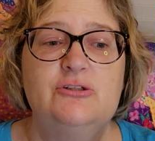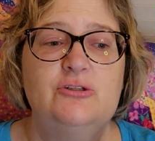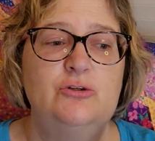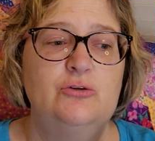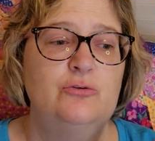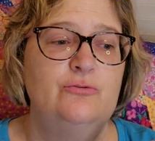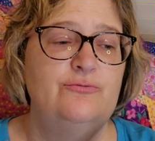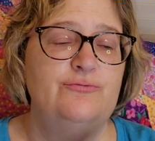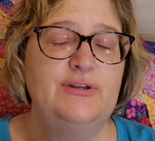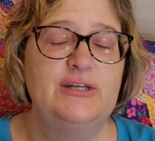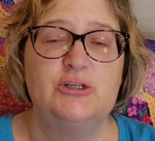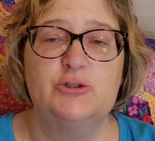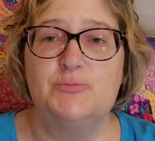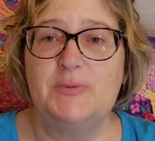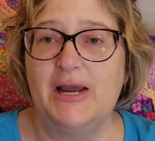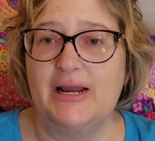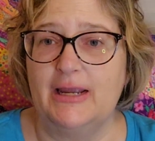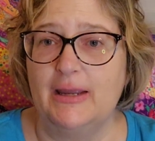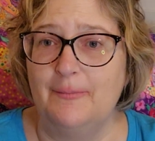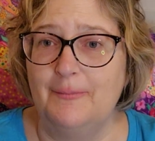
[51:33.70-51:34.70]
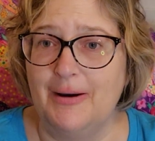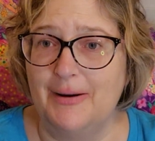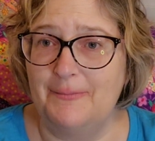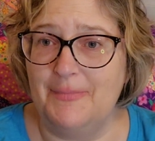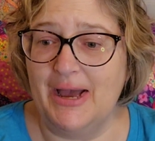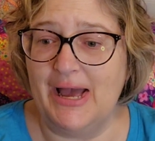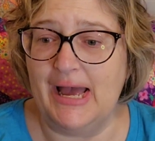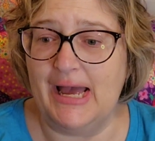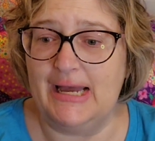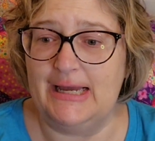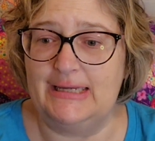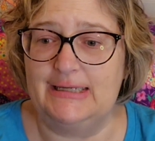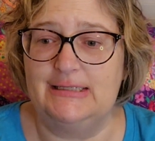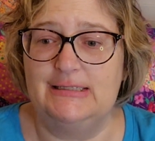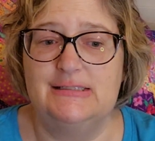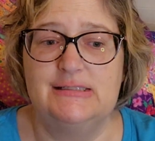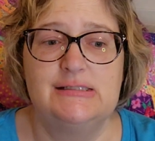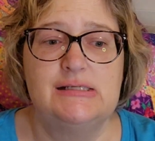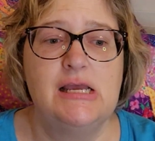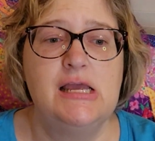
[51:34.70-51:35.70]
to finish packing my
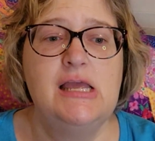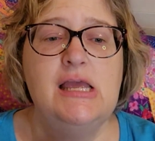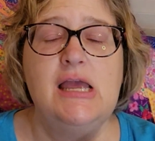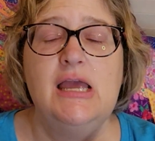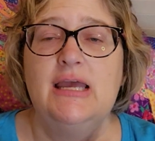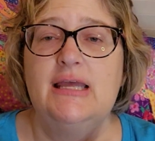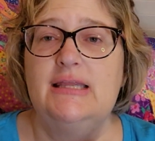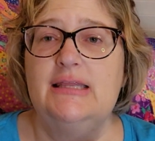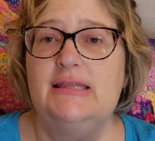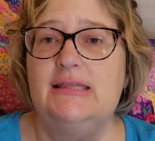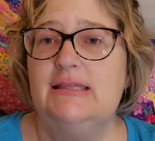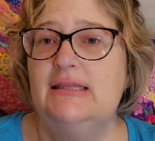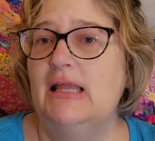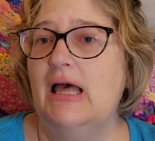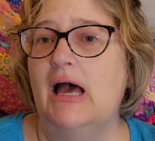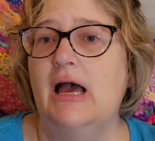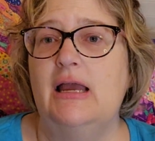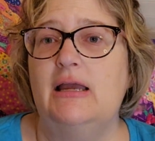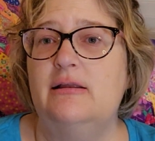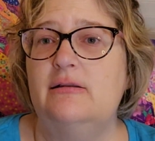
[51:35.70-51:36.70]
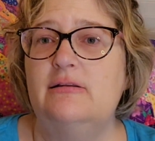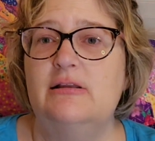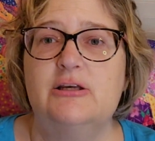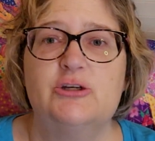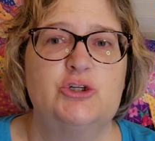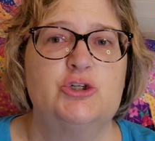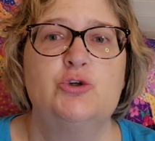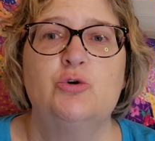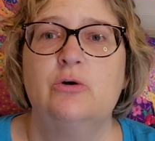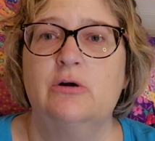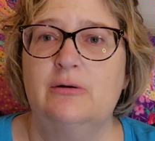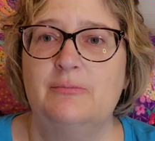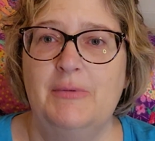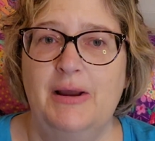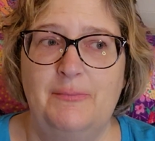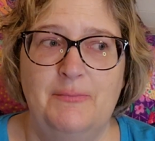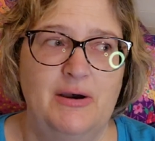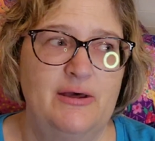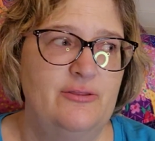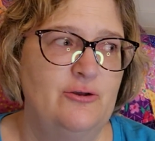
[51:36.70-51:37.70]
bags. I assured
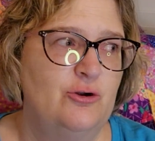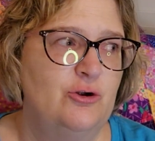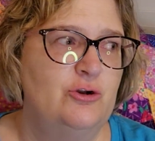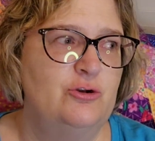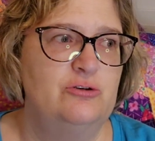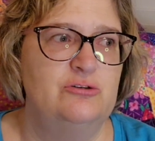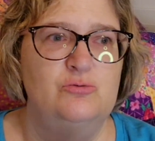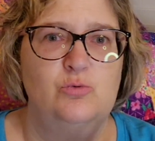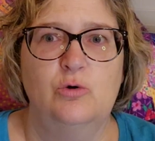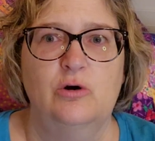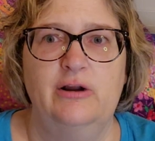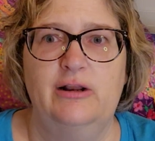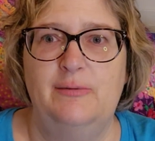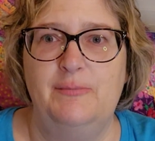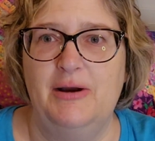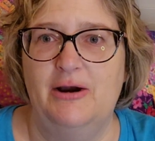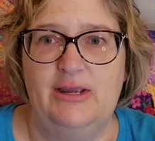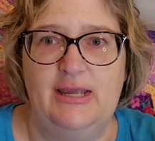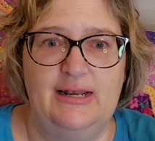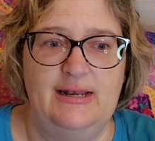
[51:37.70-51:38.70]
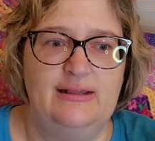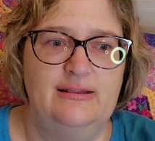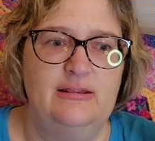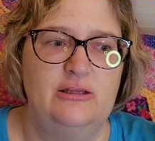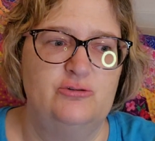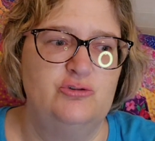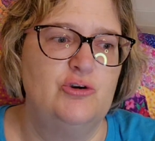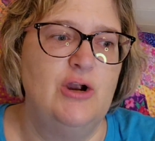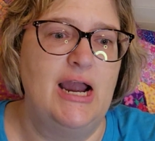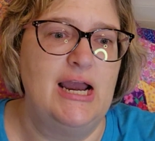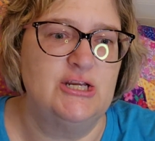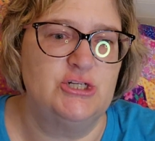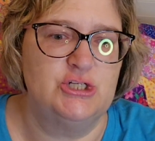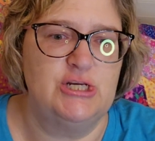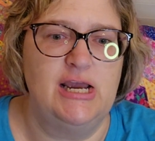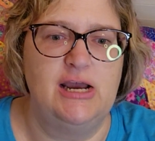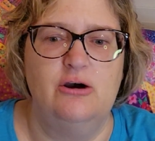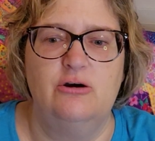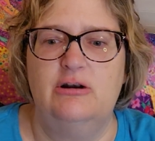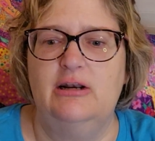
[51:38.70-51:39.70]
my mother, who's worried about getting the trash
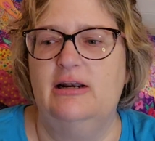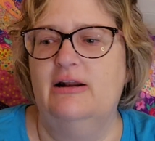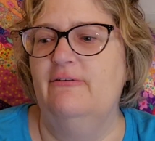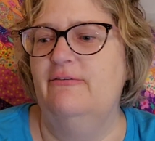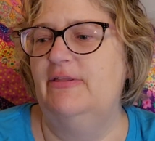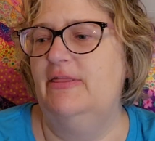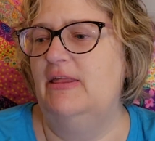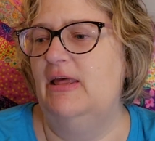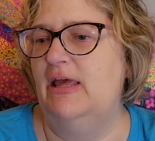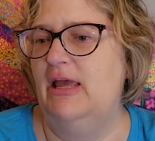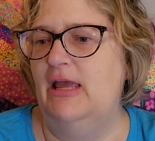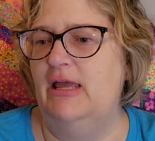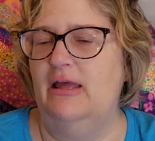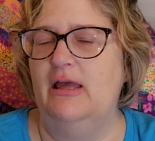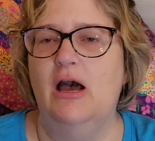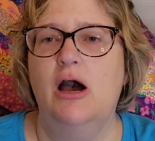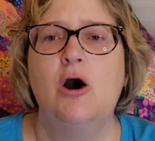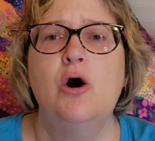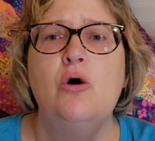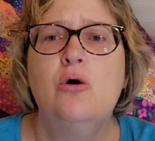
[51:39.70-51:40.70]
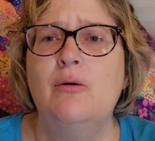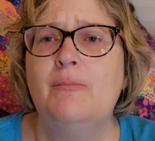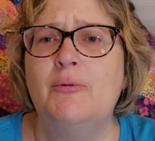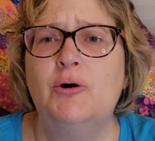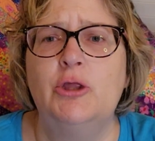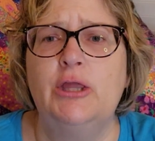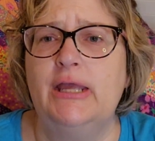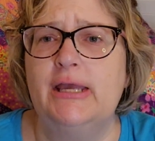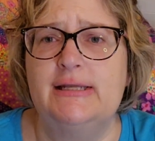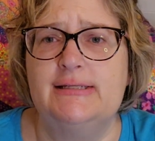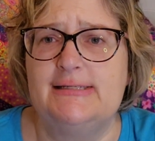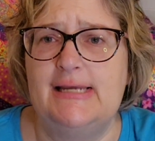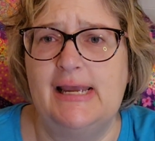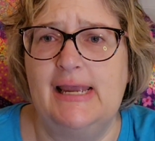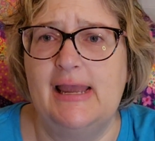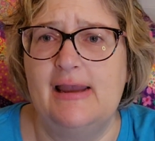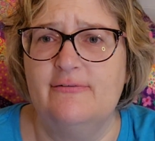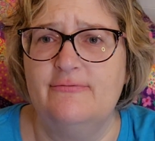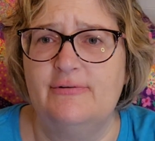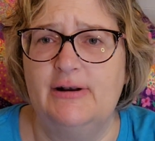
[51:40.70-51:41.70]
out and everything, oh, I'm only gonna
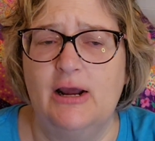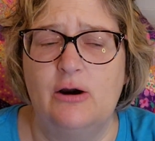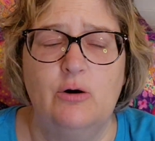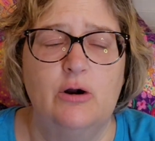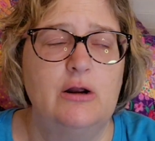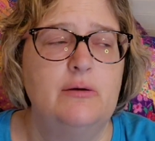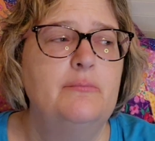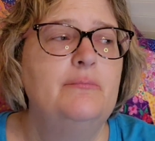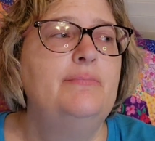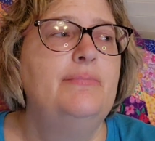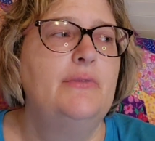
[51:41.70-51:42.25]
take half an hour.